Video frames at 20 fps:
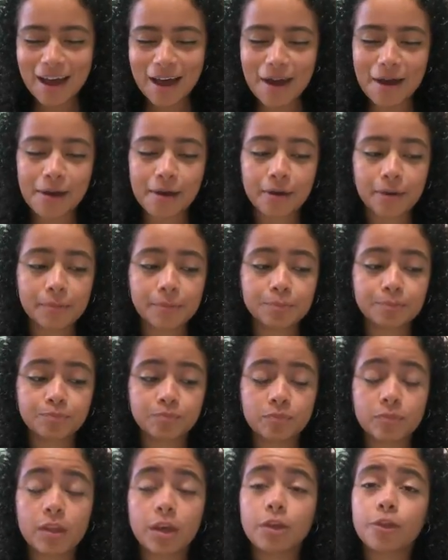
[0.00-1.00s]

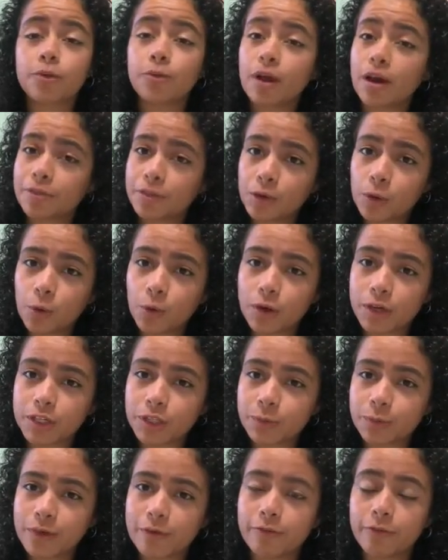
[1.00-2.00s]
Throughout the
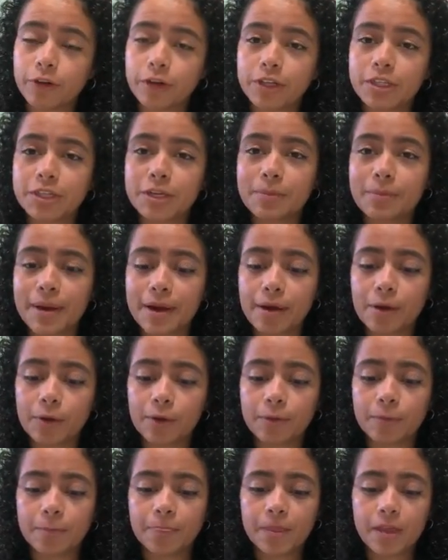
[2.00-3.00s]
course, we've learned
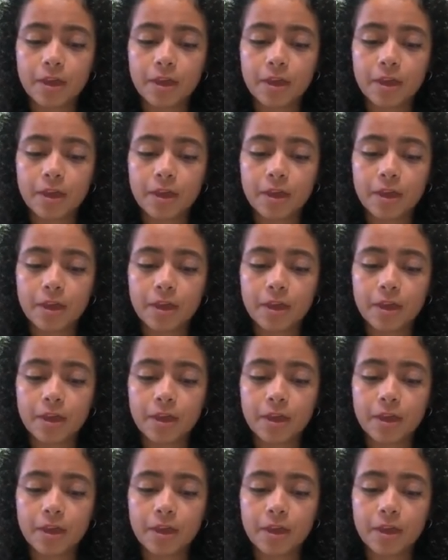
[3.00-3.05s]
about